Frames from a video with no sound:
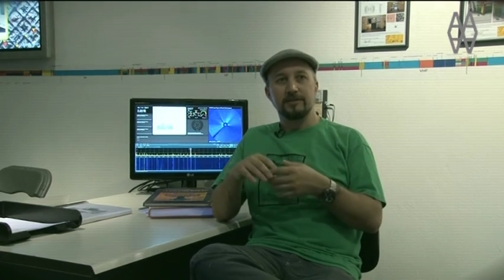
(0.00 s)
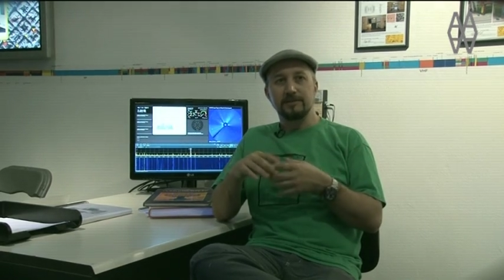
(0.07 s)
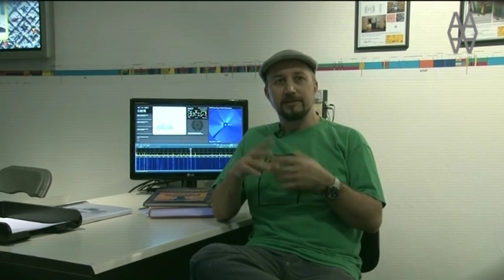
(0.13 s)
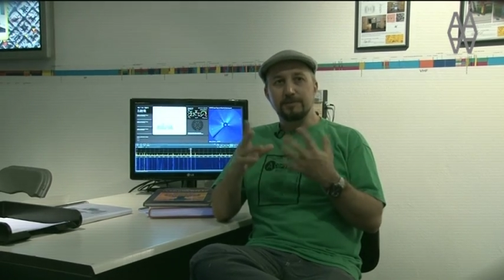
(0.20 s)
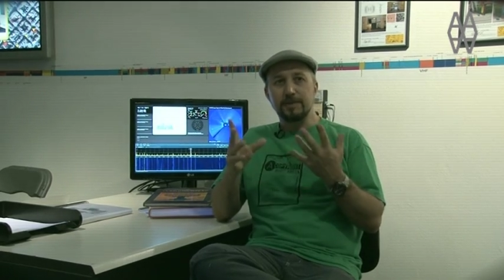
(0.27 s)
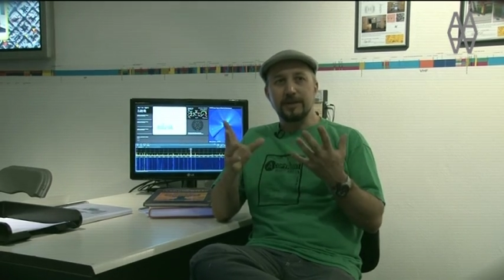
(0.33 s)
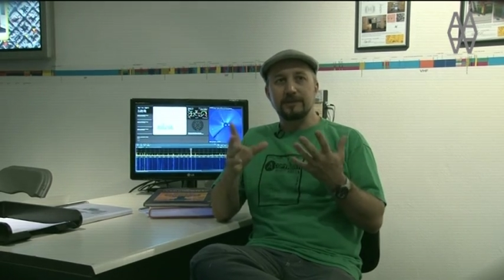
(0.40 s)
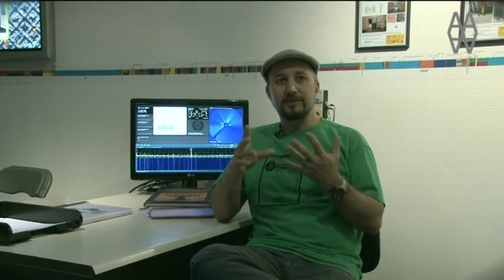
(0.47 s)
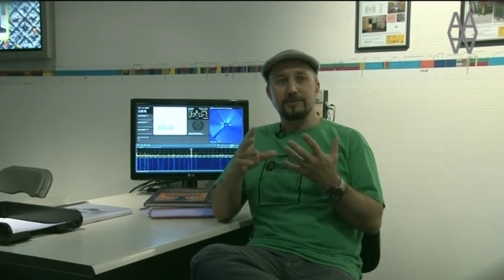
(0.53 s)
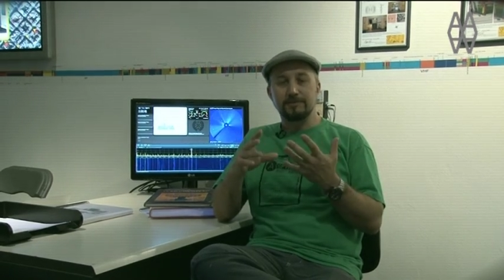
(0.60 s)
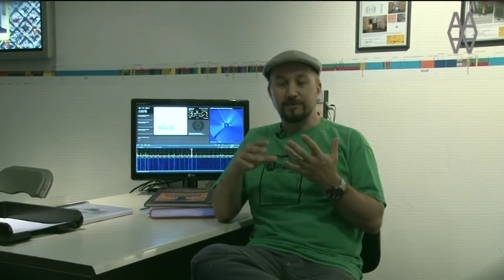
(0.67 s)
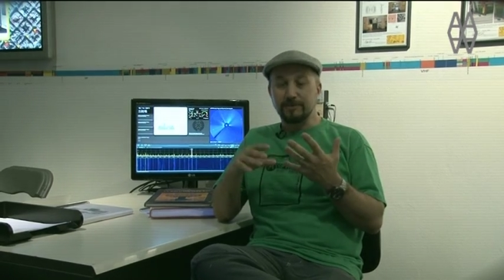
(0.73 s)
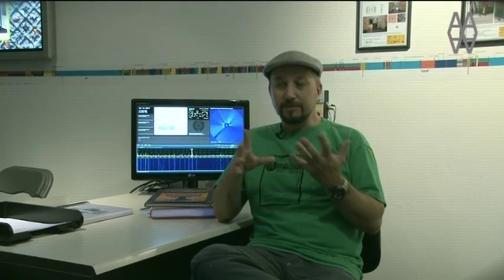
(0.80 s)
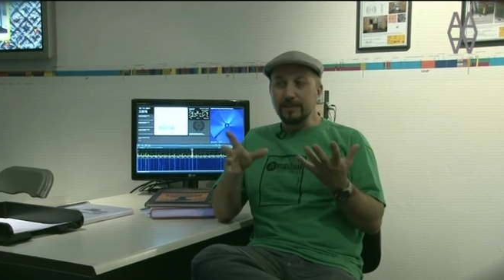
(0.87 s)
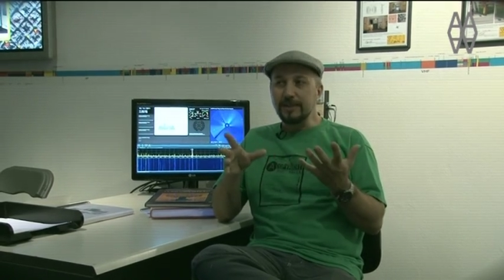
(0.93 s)
the
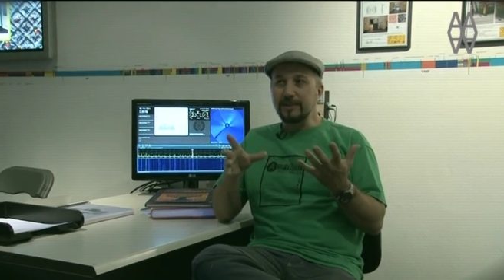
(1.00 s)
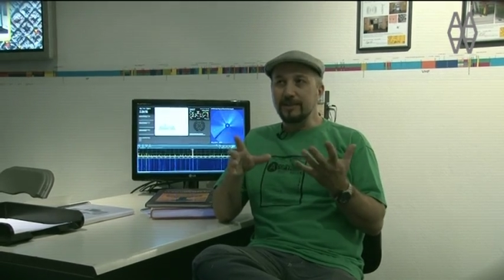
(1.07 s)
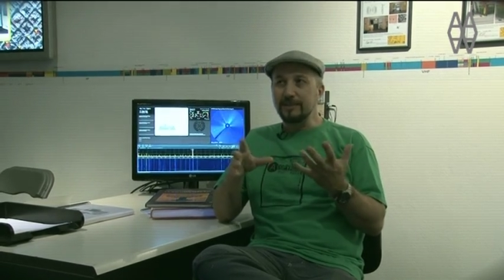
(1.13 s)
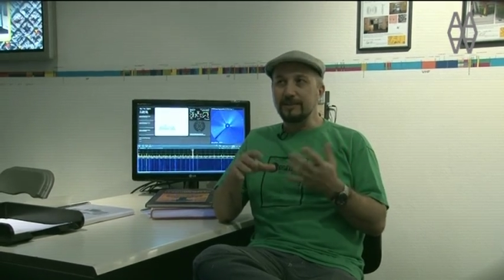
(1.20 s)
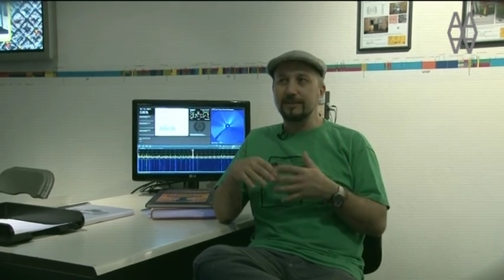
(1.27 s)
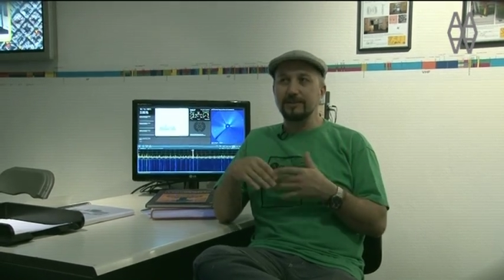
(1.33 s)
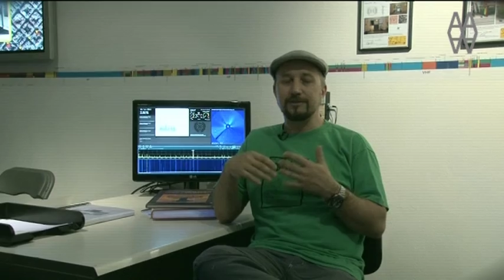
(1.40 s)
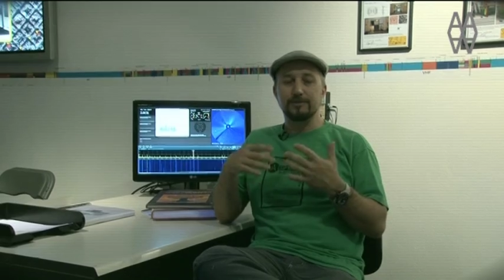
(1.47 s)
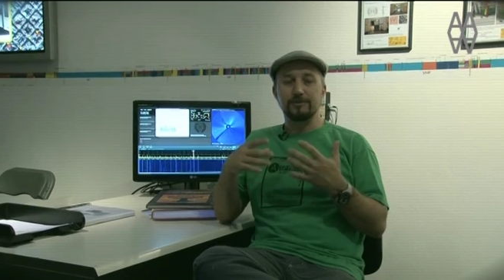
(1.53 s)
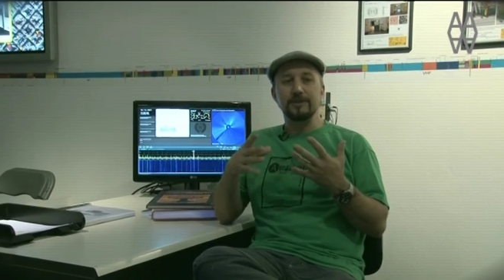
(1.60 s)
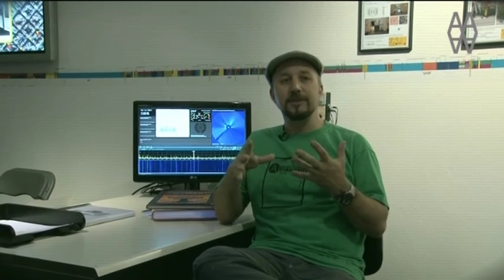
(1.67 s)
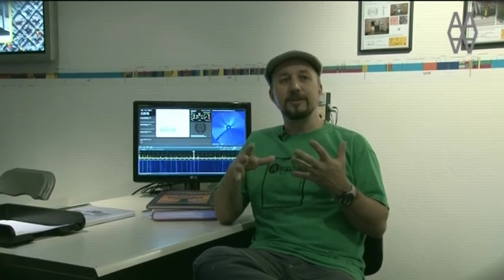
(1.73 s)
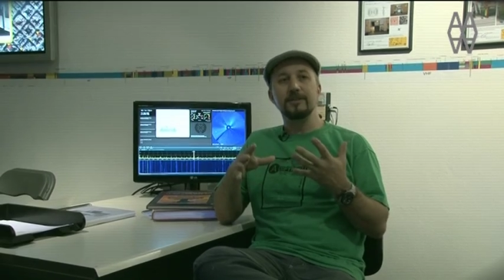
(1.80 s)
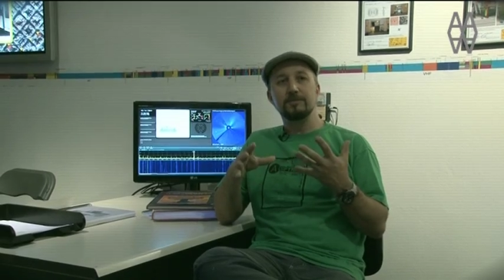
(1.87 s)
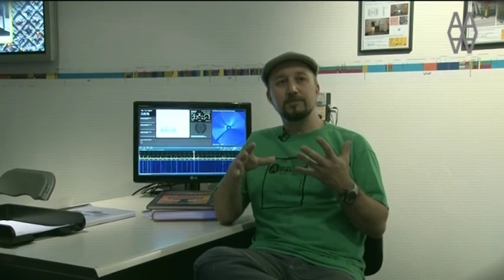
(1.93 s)
spectrum for me is
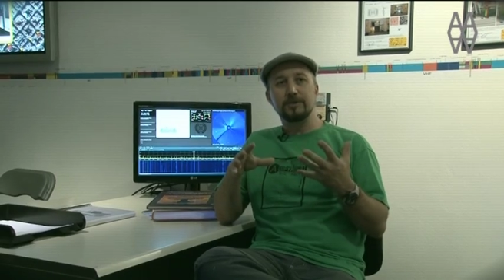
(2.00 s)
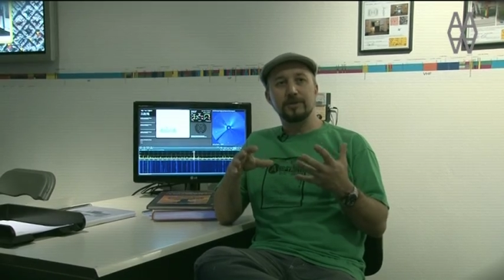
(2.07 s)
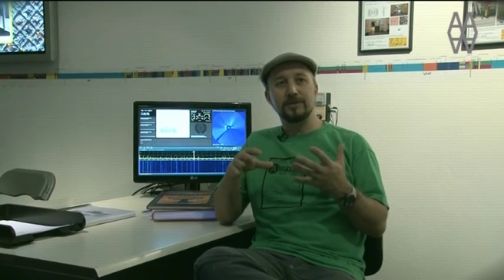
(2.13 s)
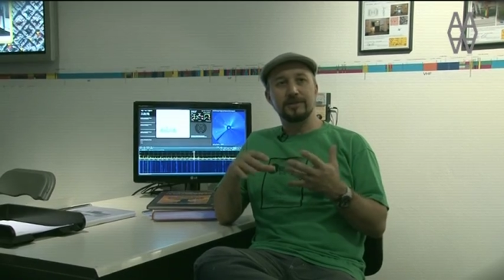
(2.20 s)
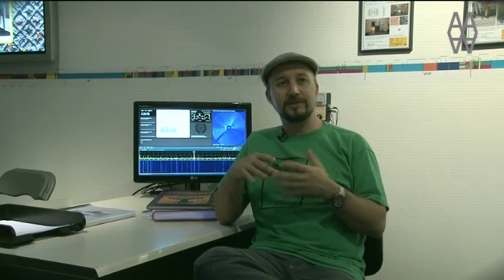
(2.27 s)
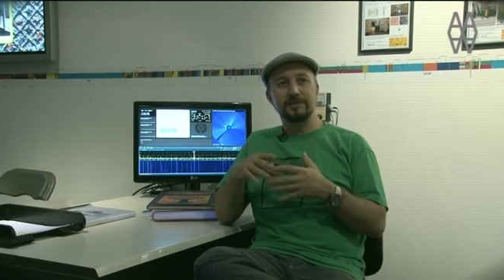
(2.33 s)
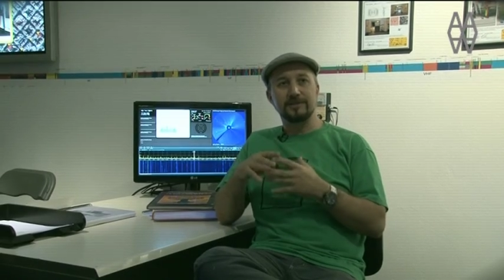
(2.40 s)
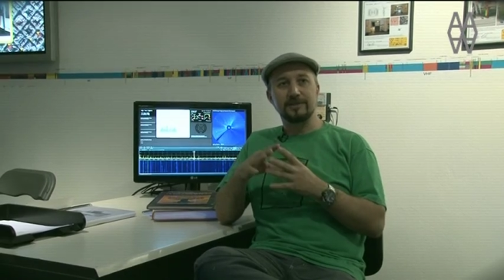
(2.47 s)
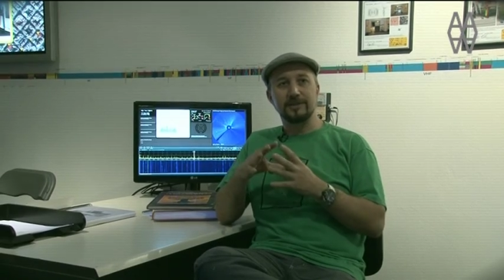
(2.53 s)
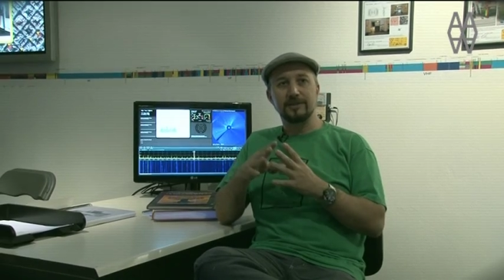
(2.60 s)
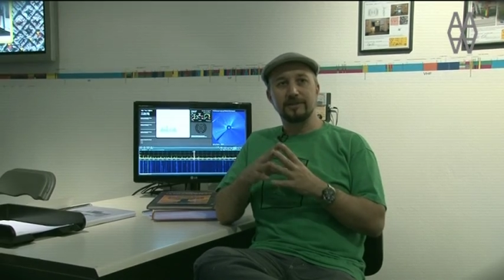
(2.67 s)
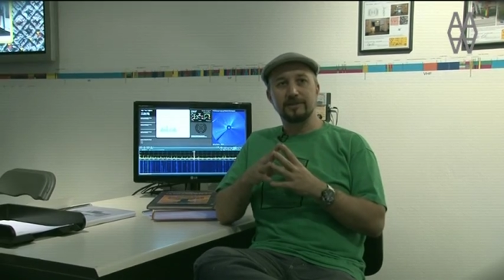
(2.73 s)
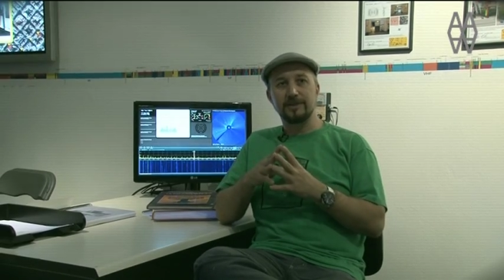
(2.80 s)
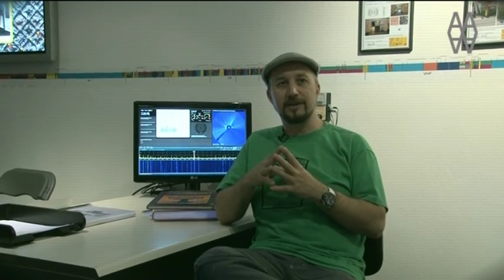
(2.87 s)
really important to